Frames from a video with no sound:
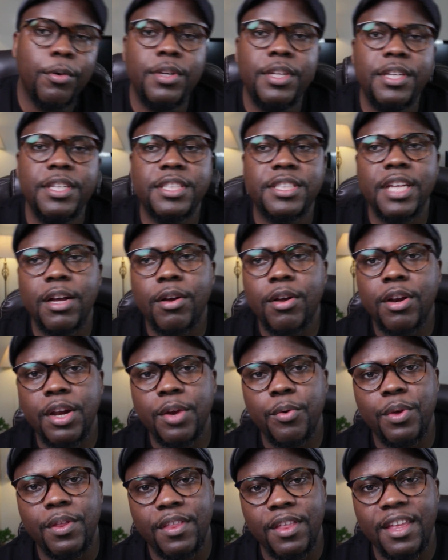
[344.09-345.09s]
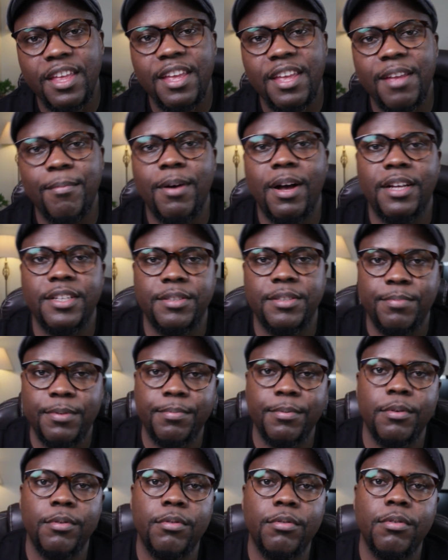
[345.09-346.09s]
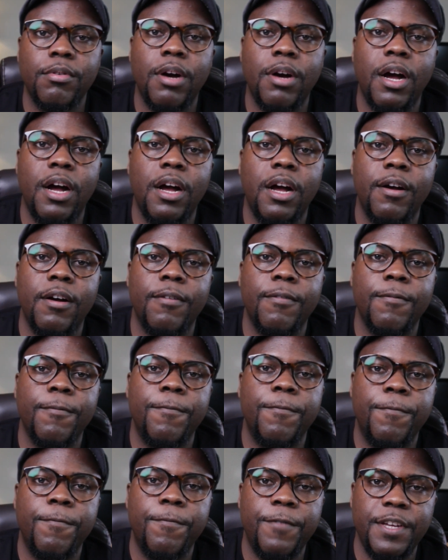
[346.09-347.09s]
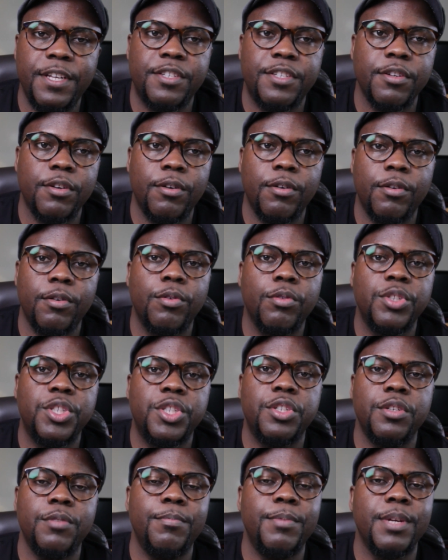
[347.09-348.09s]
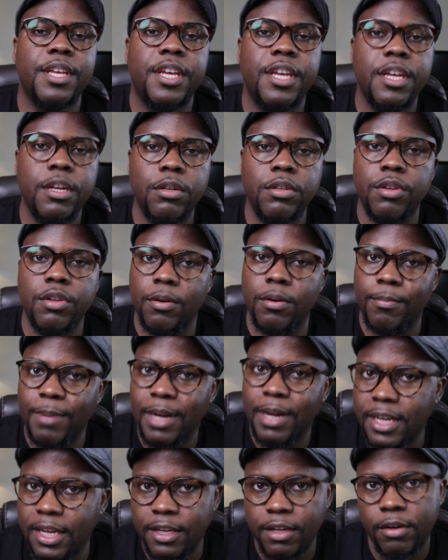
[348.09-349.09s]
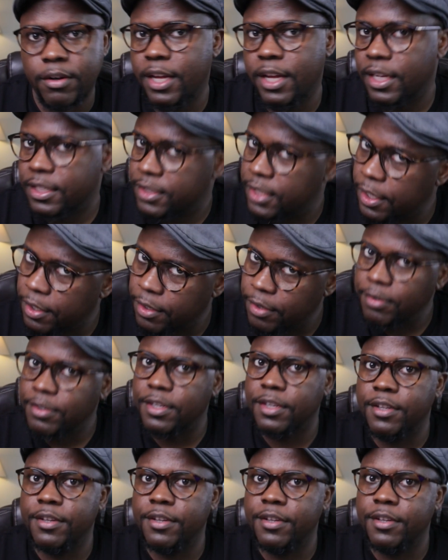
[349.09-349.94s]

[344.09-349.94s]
disagree with him as people who are fit or who should be killed or murdered or executed